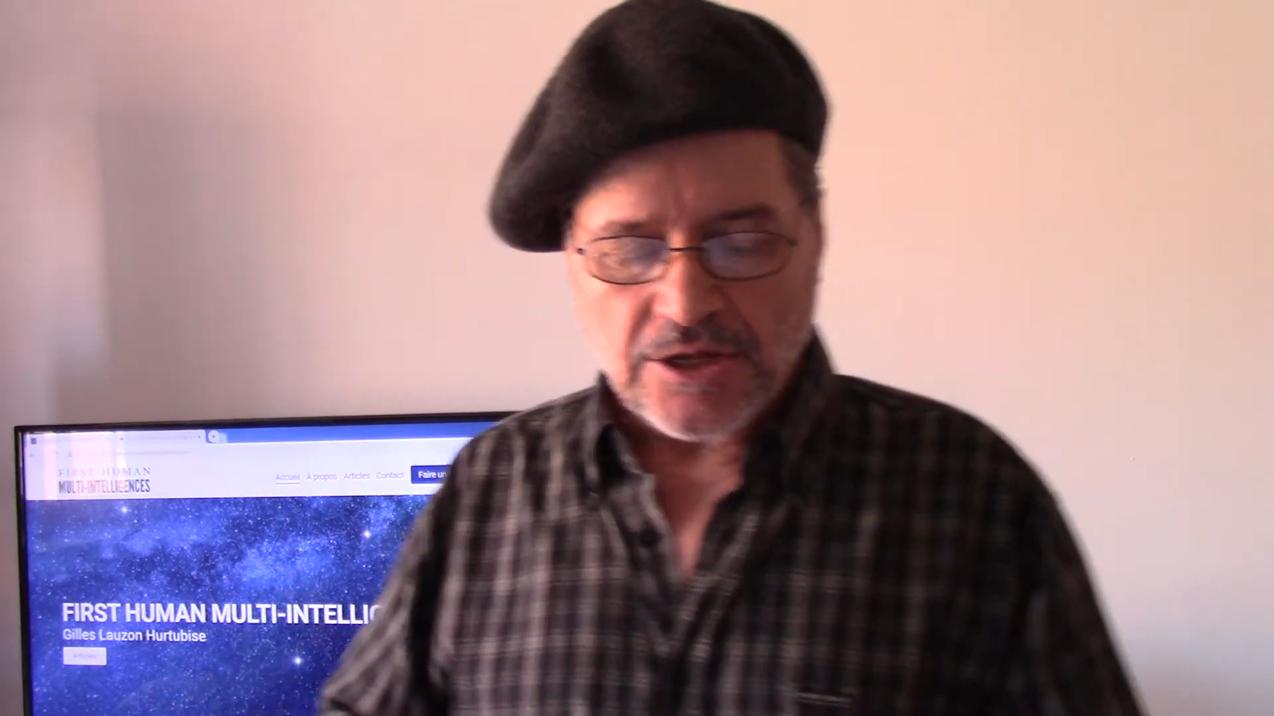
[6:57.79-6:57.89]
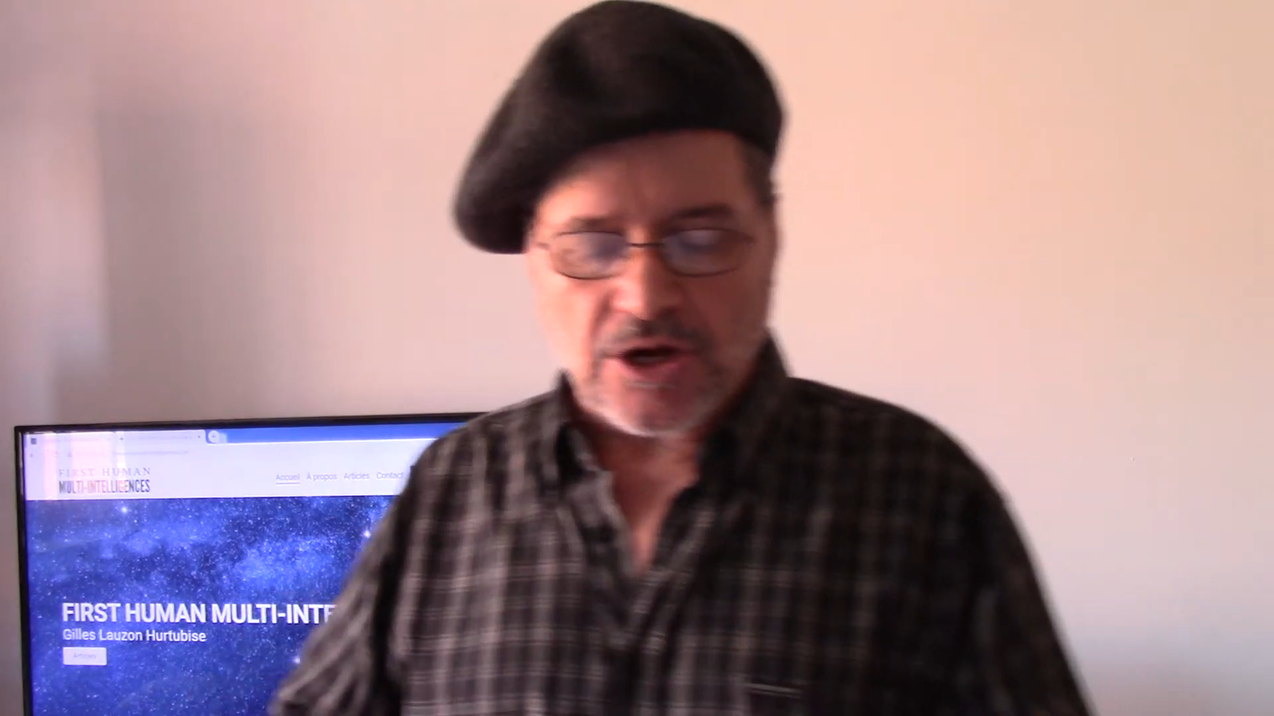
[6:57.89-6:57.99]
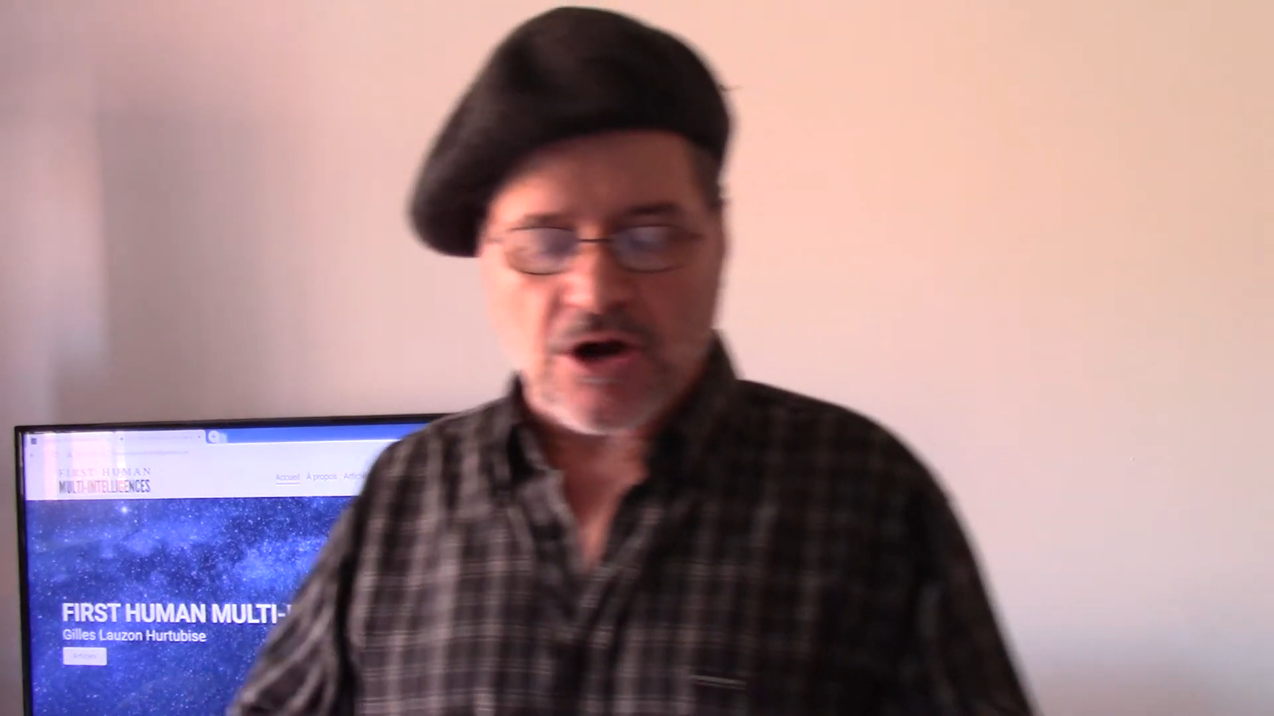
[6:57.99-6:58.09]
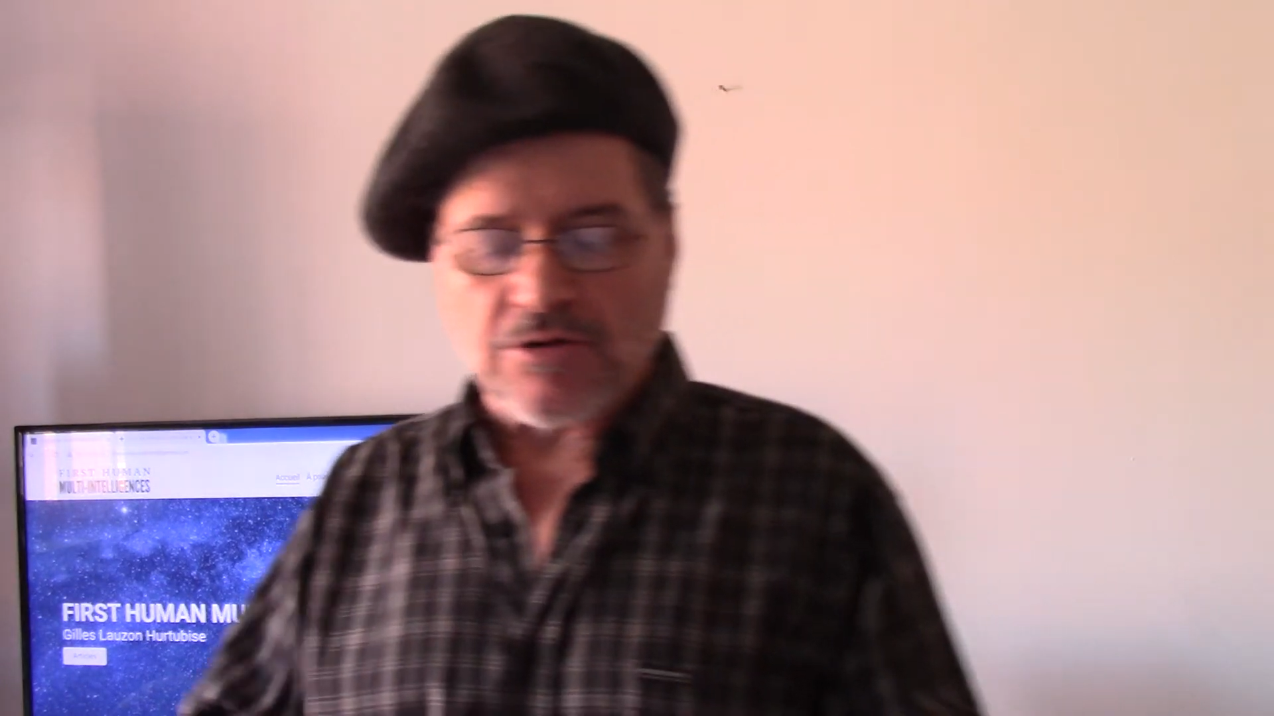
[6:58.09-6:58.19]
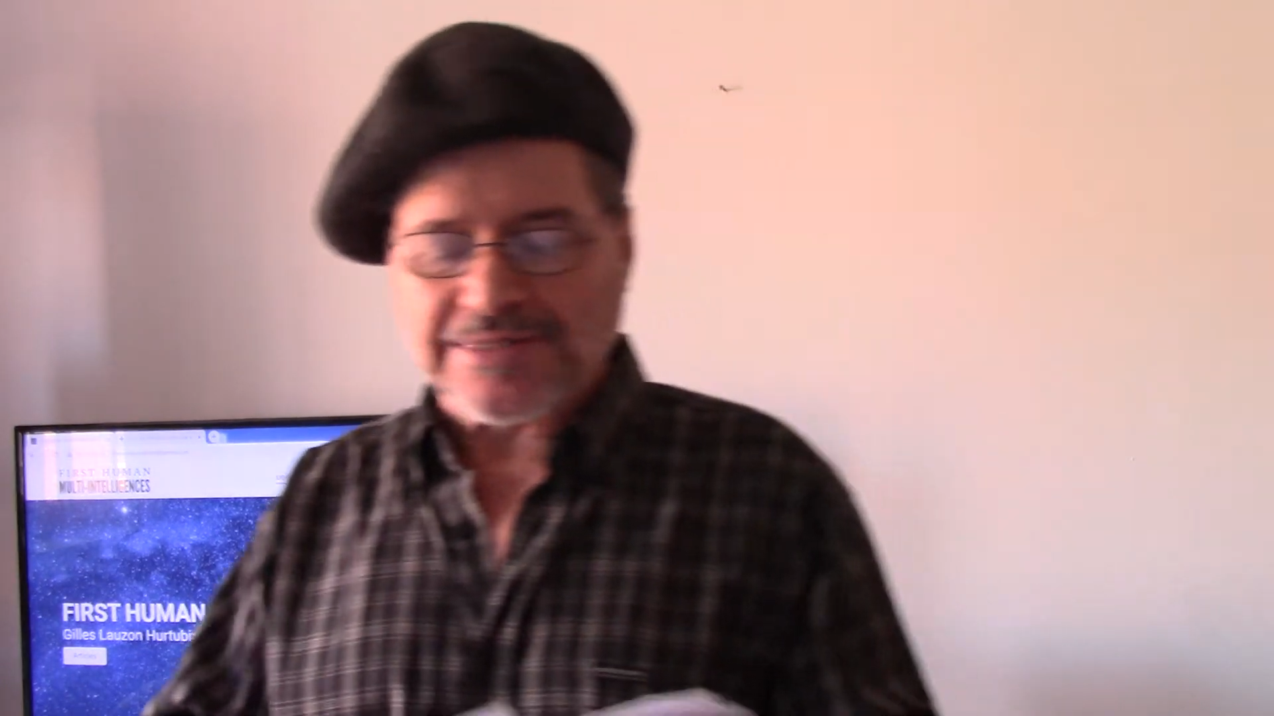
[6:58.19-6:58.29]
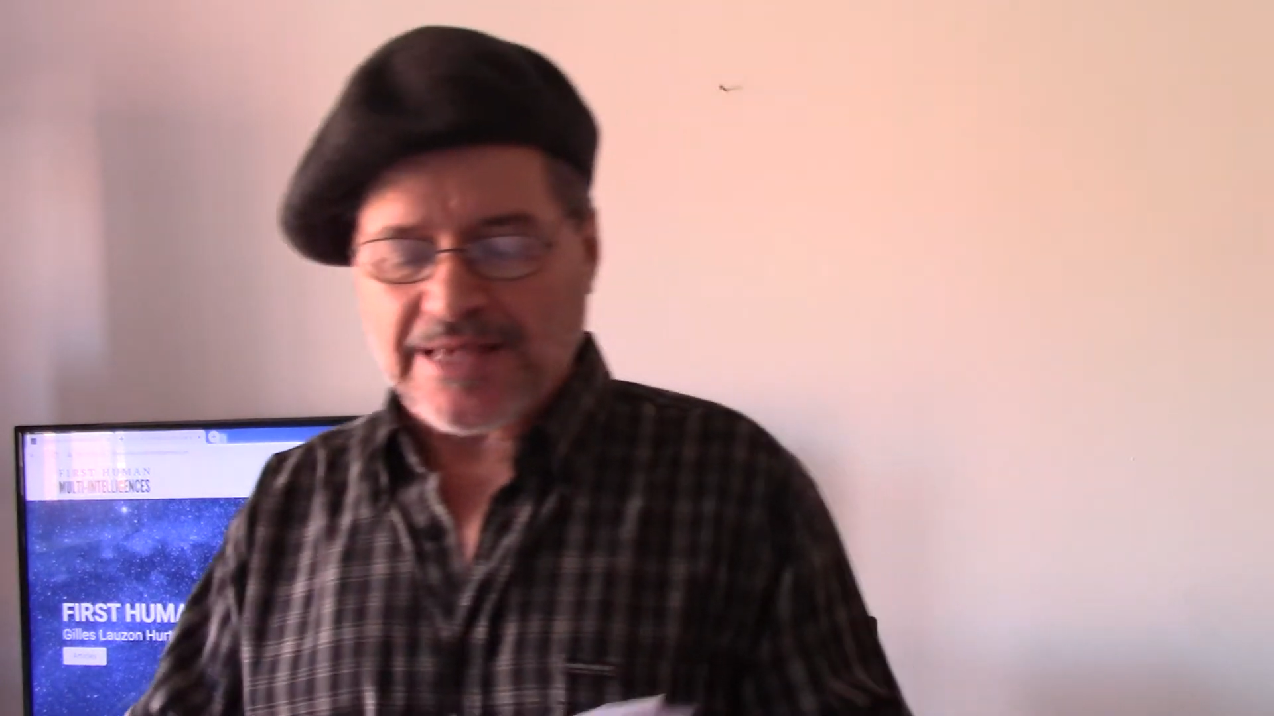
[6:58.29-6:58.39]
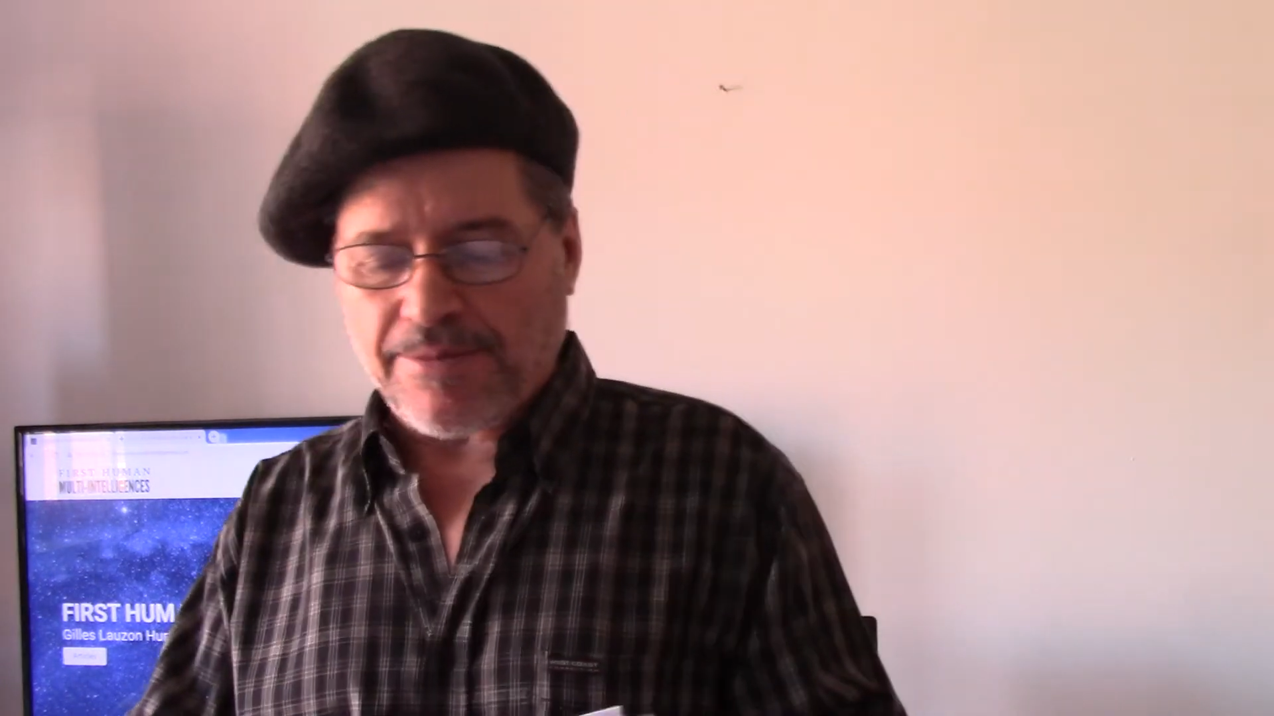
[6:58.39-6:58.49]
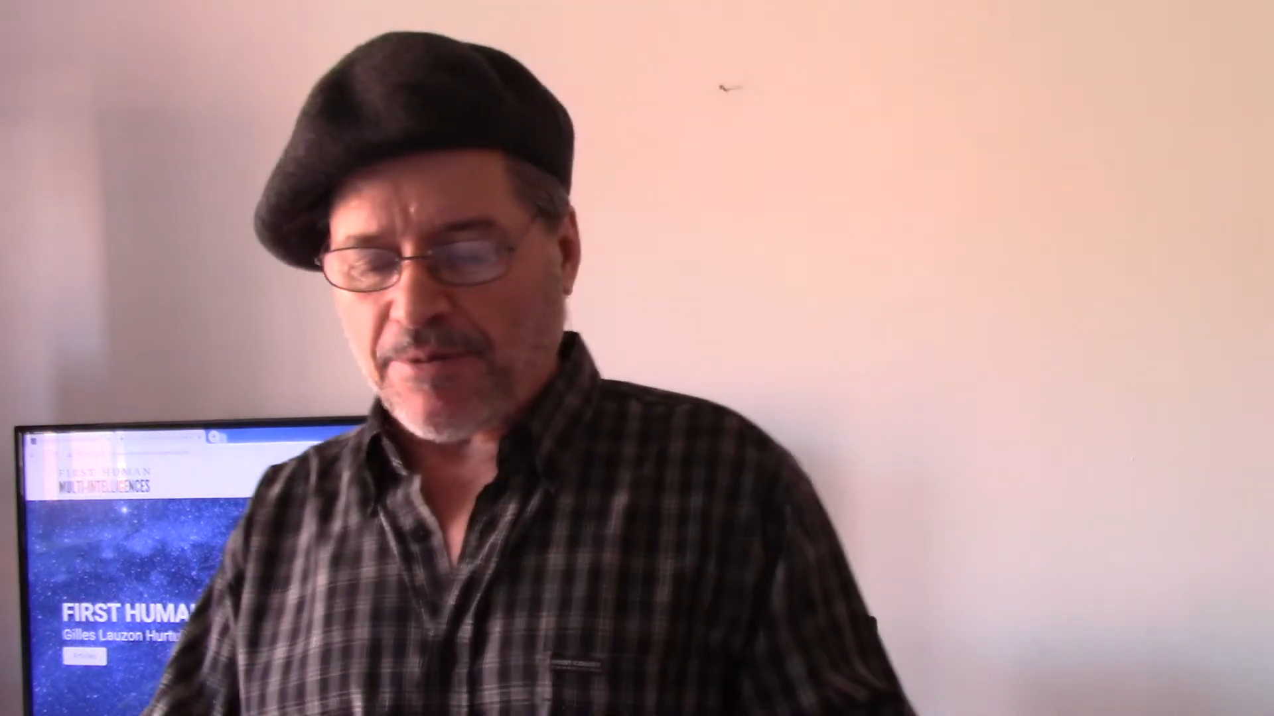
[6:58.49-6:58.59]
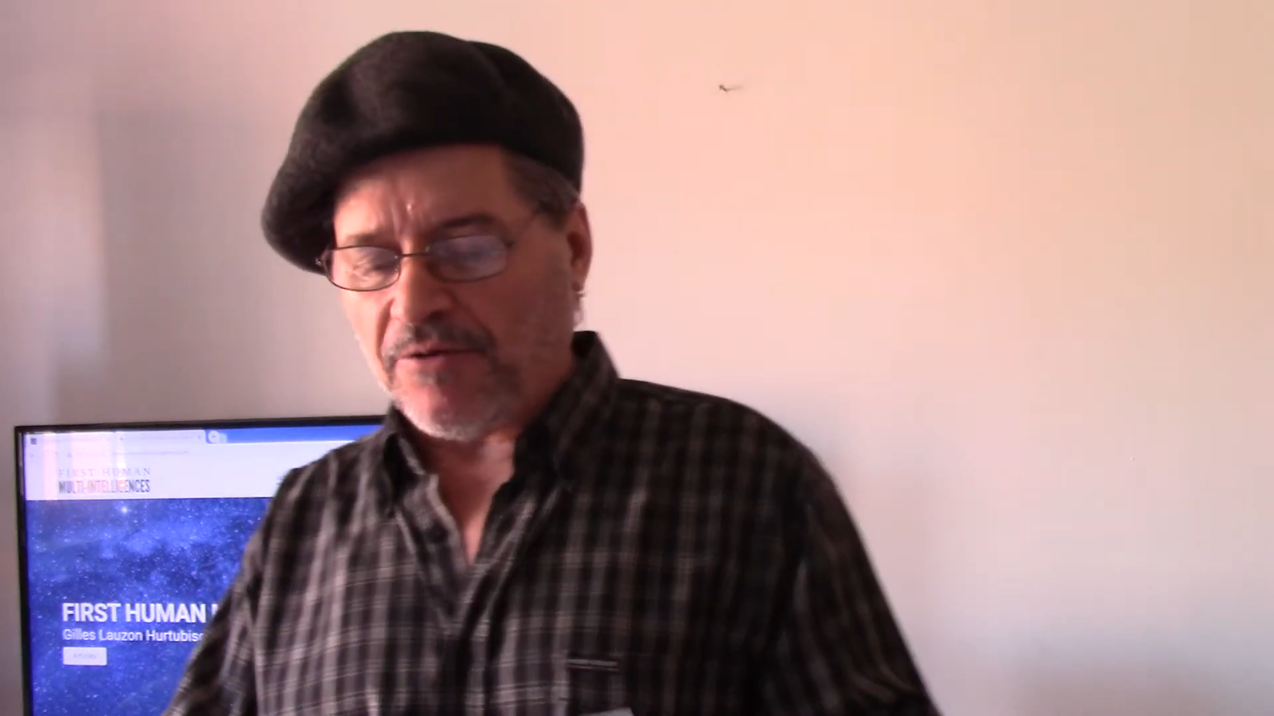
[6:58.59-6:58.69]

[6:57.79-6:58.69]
the concept